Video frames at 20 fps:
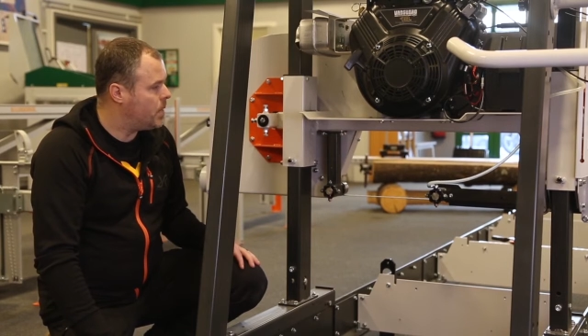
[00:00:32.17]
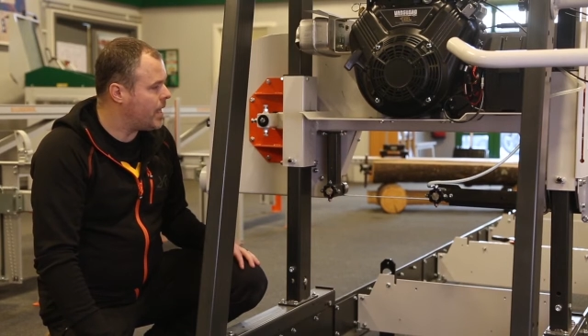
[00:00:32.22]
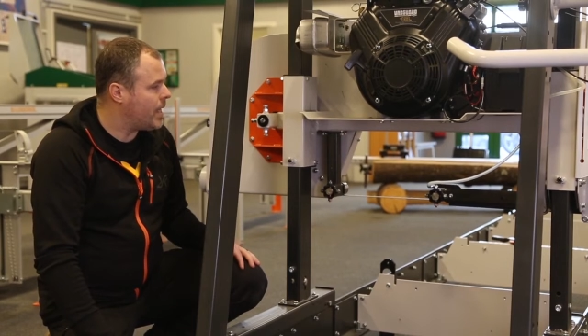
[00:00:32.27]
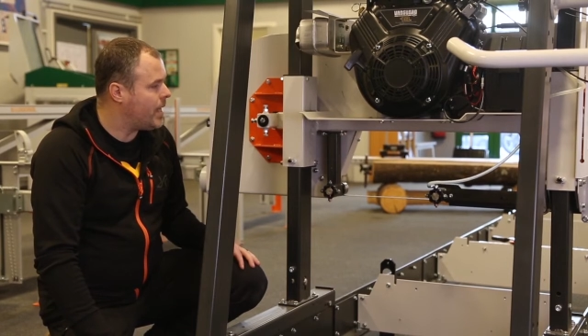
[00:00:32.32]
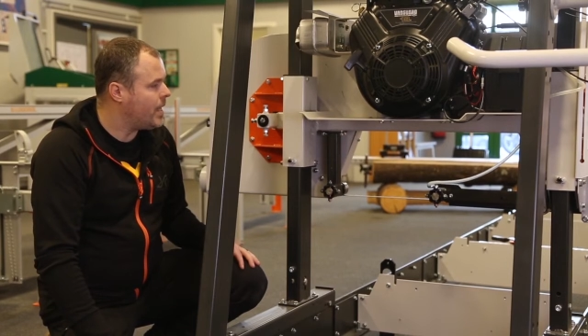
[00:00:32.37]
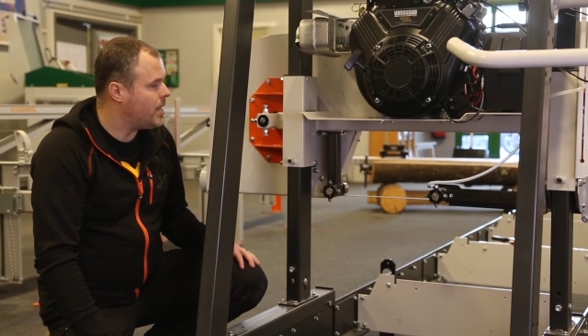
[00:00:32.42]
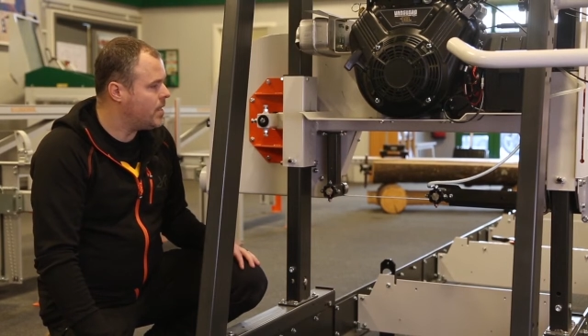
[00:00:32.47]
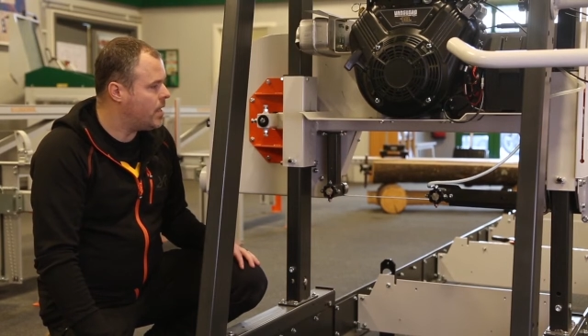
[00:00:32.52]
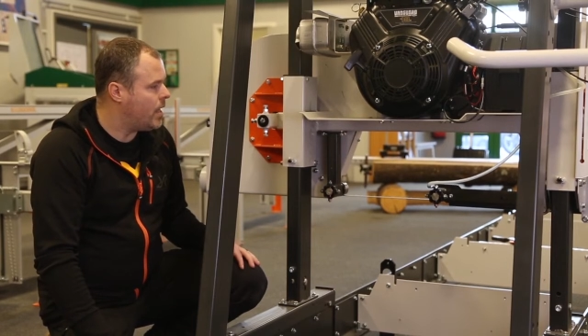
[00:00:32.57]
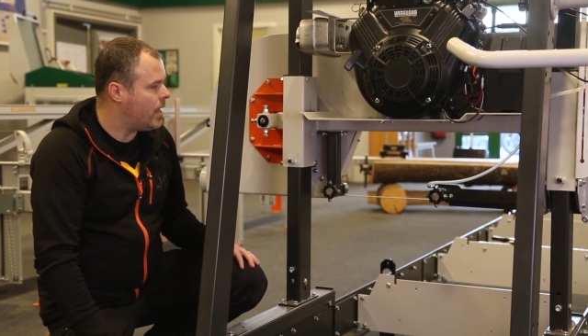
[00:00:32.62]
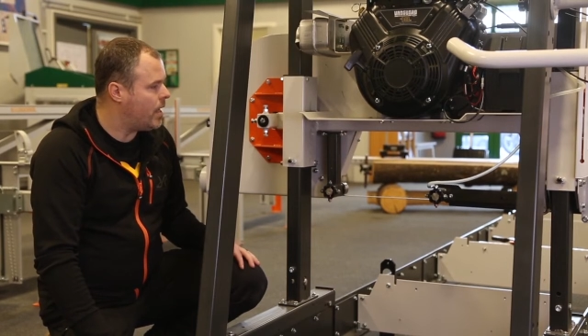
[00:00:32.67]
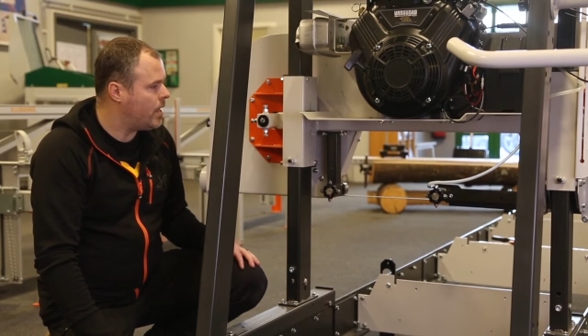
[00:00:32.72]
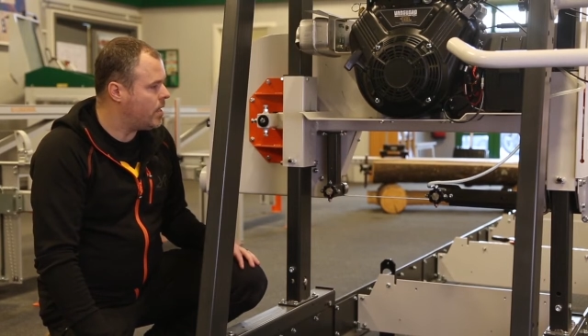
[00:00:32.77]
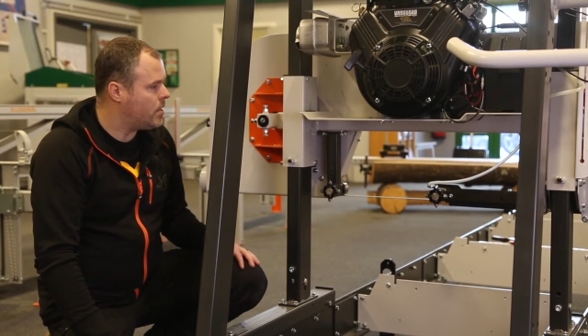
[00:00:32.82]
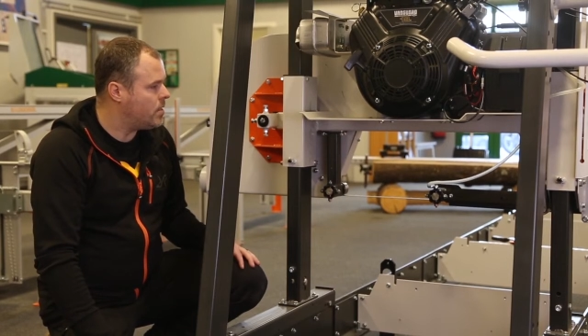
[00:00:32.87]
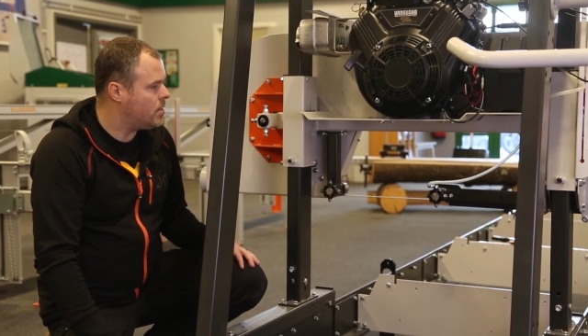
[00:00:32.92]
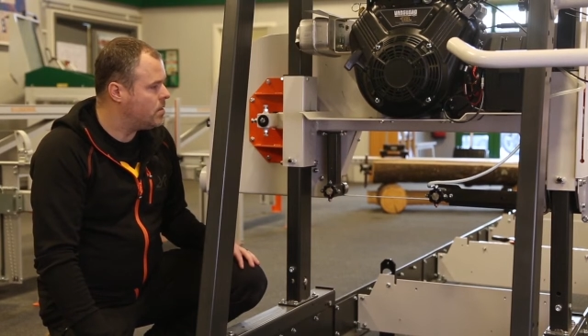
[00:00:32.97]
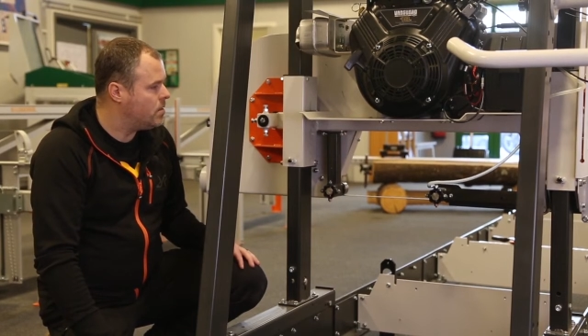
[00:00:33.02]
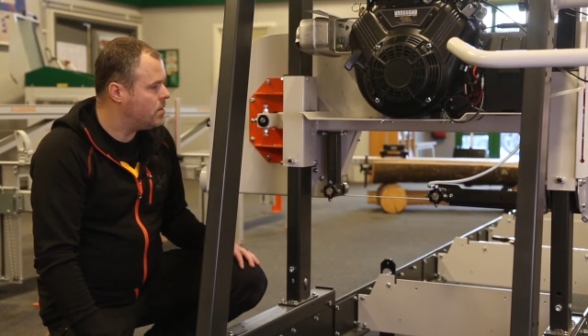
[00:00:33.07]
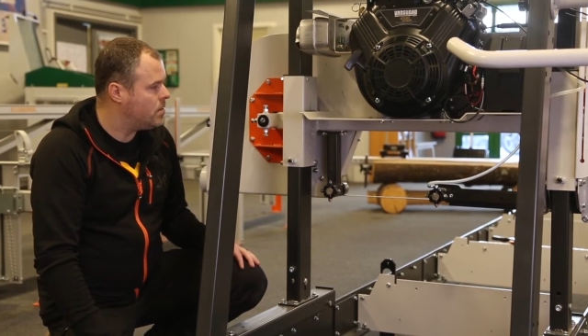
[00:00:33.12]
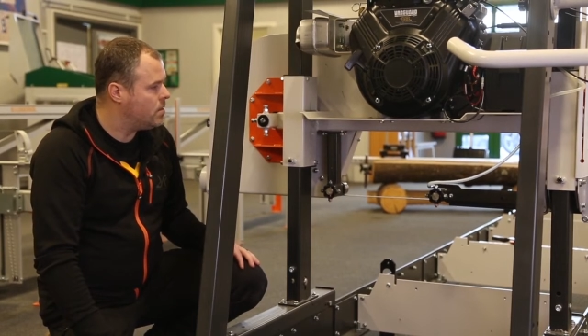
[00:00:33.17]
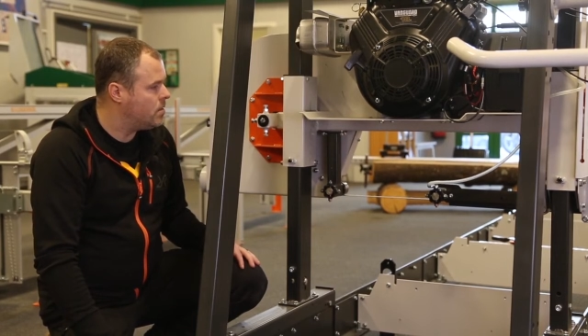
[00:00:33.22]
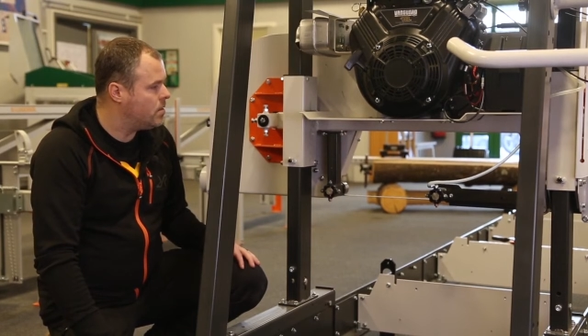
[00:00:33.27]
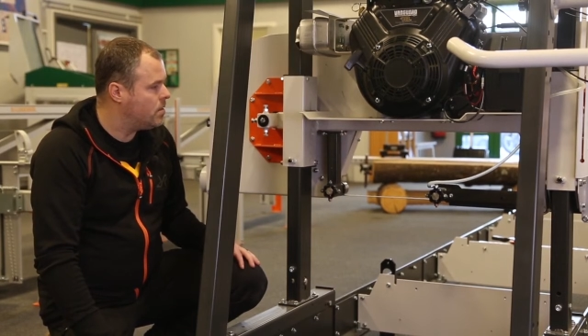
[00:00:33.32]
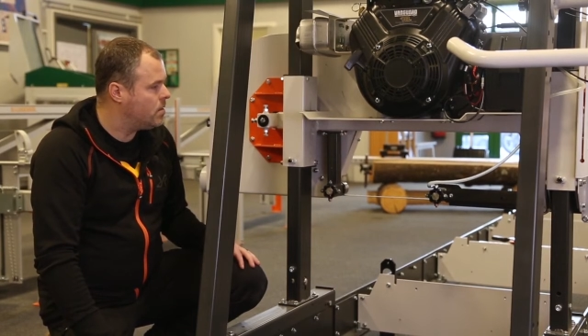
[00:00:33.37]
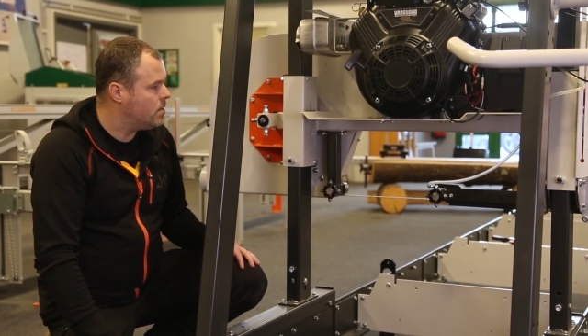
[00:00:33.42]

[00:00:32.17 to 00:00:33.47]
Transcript: blade guide